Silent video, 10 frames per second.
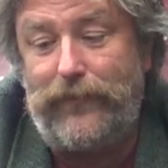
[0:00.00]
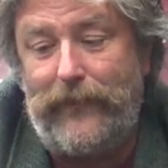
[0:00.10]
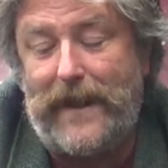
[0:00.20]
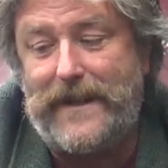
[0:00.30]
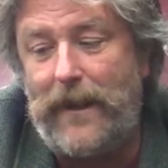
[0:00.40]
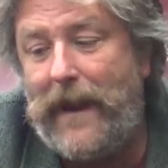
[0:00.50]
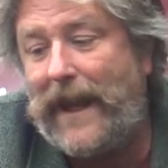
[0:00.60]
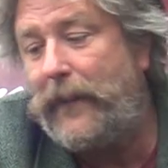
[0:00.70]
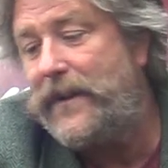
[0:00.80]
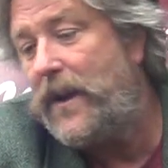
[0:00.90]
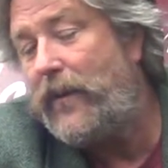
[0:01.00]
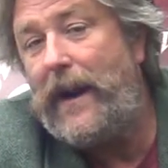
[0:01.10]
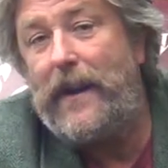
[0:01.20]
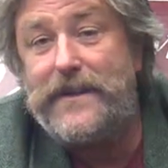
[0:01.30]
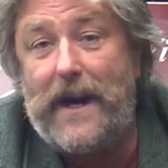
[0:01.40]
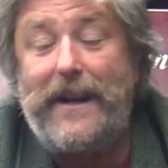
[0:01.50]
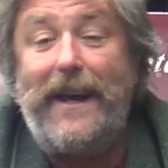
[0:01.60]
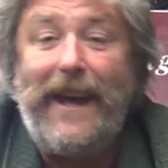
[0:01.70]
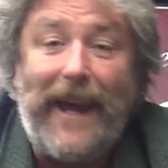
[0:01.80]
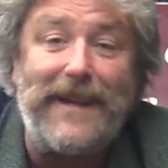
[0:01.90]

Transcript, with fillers: They're still making a Dunlop right on the side.